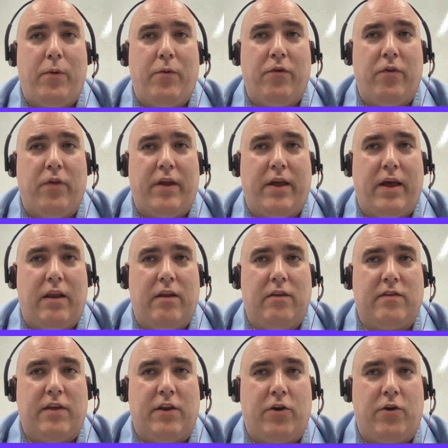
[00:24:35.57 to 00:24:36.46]
really kind of
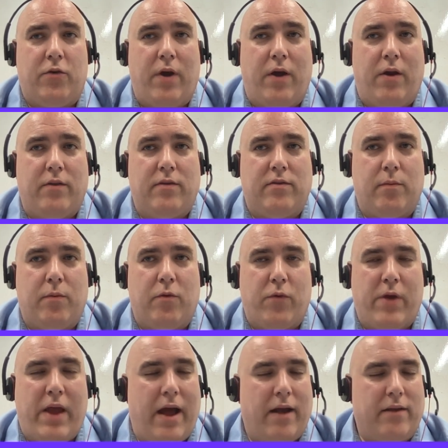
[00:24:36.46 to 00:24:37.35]
centered around some of the
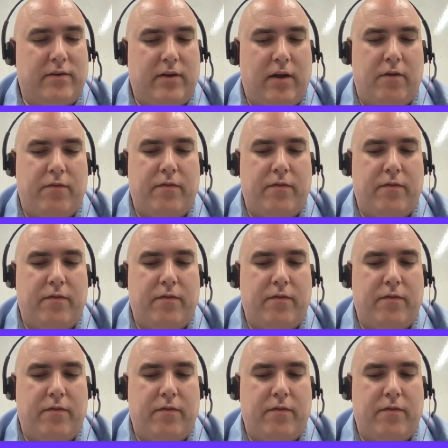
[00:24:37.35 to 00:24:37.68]
React stuff.